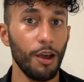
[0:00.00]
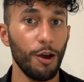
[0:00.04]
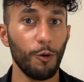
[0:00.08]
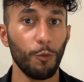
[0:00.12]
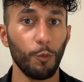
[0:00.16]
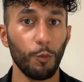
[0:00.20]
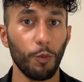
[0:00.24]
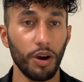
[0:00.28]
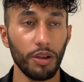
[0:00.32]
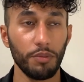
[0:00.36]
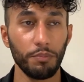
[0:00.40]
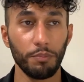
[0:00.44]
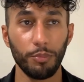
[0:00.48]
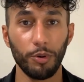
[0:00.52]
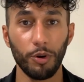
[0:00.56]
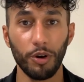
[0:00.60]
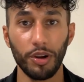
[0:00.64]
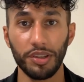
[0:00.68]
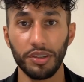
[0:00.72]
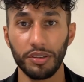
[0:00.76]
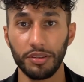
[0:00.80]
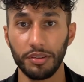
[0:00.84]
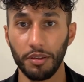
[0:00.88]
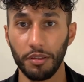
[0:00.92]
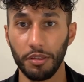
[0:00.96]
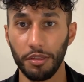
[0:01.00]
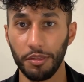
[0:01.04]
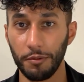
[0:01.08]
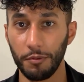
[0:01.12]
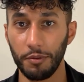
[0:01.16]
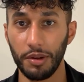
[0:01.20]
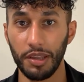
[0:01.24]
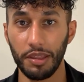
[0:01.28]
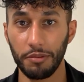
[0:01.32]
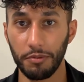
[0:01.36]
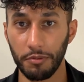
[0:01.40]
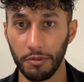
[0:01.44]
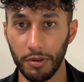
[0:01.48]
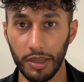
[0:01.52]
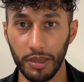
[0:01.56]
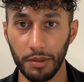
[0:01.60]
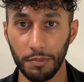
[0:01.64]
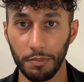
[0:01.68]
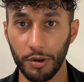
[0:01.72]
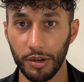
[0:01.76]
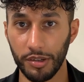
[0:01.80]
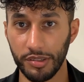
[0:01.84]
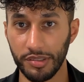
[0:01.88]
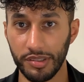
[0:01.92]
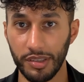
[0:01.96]

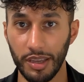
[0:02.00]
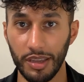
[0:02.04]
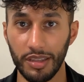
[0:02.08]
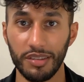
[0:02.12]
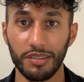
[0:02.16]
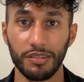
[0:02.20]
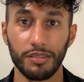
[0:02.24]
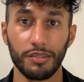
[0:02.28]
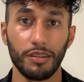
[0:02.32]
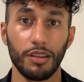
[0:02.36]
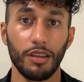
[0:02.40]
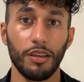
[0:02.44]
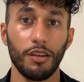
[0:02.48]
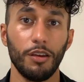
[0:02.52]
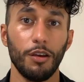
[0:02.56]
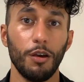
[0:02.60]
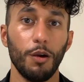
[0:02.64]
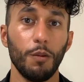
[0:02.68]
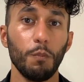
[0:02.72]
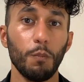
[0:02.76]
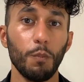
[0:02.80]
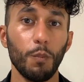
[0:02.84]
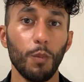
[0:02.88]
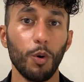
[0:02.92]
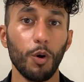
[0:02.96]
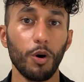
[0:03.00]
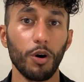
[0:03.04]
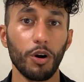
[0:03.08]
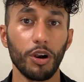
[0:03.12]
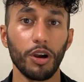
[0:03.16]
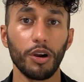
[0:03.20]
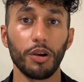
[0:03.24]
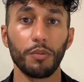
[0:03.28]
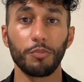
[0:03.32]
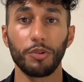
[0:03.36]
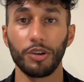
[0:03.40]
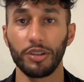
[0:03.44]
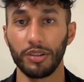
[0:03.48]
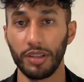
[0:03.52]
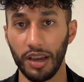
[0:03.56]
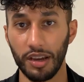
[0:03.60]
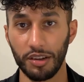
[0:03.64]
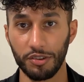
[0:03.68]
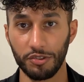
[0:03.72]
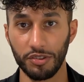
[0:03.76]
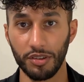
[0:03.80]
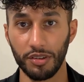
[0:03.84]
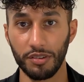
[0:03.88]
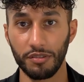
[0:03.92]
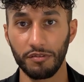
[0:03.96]
1.33% more
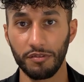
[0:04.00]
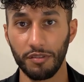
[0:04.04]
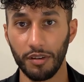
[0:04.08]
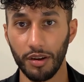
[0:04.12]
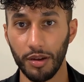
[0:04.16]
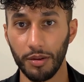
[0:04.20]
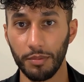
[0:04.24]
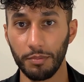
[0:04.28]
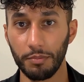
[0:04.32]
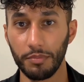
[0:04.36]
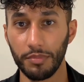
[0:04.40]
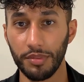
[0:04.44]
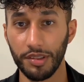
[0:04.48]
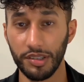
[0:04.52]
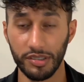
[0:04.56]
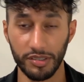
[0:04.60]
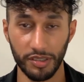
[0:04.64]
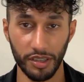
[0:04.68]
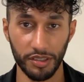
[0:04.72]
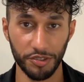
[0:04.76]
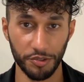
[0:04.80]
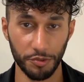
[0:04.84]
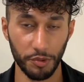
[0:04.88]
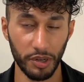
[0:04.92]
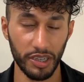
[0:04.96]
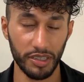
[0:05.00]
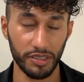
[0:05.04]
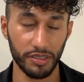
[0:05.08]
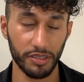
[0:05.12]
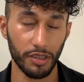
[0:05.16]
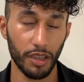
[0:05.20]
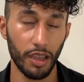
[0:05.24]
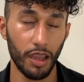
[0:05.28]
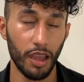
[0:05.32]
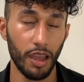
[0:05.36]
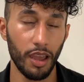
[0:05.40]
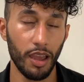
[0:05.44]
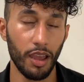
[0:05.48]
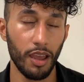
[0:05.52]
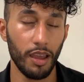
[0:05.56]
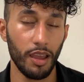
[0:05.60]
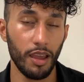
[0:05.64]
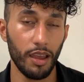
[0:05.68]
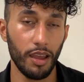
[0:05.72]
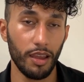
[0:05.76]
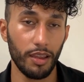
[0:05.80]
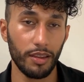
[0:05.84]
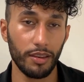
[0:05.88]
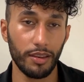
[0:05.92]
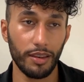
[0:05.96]
protection from the sun's rays.
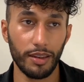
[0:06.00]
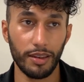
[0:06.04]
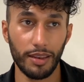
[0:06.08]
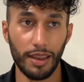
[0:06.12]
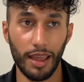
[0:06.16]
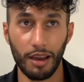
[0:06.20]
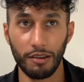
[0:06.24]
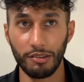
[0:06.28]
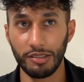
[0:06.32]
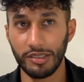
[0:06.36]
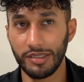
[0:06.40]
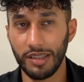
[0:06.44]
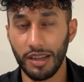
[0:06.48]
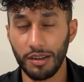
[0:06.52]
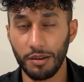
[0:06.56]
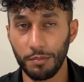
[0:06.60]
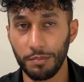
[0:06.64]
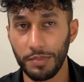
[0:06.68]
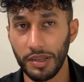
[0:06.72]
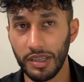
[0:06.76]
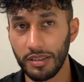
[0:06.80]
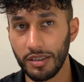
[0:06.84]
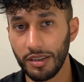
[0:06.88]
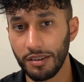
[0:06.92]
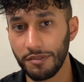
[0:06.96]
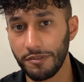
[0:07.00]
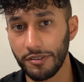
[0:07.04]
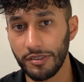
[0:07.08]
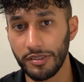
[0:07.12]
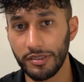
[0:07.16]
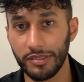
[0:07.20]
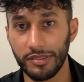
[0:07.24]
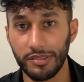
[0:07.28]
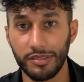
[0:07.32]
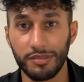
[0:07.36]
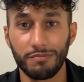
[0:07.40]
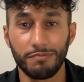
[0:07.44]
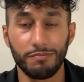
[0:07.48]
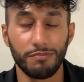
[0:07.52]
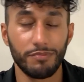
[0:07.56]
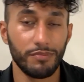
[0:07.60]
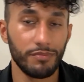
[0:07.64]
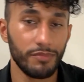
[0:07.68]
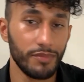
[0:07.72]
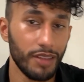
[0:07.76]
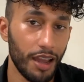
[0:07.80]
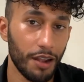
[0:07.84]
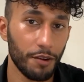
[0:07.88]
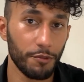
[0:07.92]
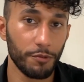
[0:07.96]
Now, is that a big difference?
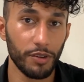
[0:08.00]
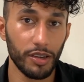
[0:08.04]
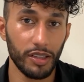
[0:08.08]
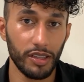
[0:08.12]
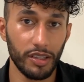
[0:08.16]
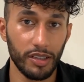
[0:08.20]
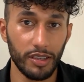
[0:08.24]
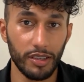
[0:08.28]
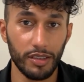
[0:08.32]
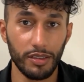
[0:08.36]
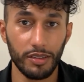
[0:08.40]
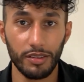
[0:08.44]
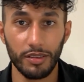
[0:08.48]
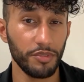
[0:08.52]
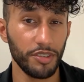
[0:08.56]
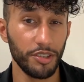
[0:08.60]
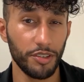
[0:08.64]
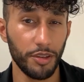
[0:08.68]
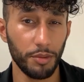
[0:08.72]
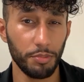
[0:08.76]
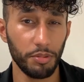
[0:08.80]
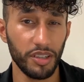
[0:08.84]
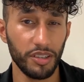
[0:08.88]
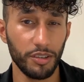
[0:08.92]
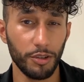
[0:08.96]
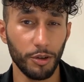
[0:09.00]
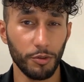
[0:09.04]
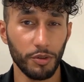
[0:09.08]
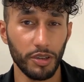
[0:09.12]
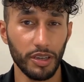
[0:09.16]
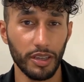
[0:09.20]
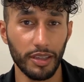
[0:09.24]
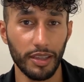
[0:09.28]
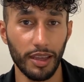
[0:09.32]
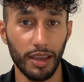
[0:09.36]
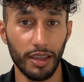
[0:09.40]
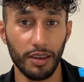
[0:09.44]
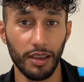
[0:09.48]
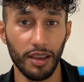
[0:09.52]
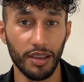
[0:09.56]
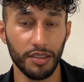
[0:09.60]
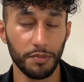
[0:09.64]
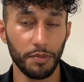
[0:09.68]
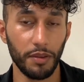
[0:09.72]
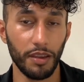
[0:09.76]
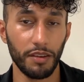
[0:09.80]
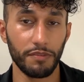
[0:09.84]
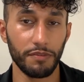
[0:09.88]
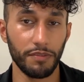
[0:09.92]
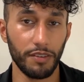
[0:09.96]
Not really. You typically don't want to get
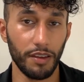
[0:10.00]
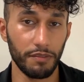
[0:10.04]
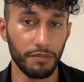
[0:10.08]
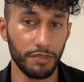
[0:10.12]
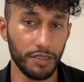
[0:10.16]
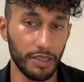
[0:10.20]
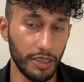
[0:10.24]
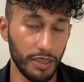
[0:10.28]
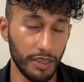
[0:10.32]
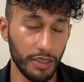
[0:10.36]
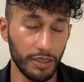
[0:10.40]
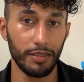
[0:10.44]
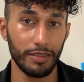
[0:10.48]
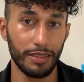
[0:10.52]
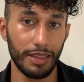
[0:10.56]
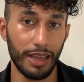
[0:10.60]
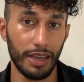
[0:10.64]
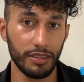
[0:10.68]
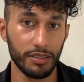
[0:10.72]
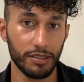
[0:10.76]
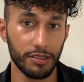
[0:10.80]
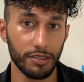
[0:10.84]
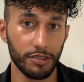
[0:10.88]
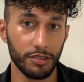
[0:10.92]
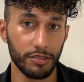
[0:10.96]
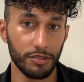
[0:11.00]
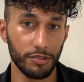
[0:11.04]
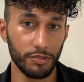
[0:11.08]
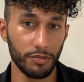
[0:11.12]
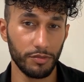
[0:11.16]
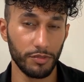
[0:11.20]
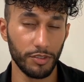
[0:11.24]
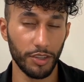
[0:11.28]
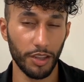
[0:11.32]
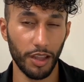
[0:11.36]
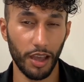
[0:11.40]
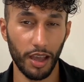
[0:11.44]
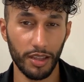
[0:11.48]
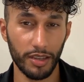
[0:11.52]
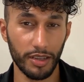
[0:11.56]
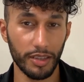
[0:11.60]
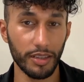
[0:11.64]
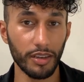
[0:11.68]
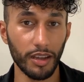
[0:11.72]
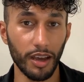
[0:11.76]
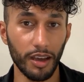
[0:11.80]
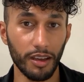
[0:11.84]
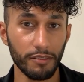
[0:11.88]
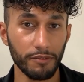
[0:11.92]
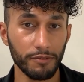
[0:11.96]
SPF 15. That's not
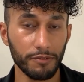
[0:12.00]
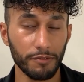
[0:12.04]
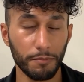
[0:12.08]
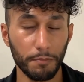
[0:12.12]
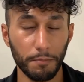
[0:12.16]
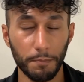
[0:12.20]
enough,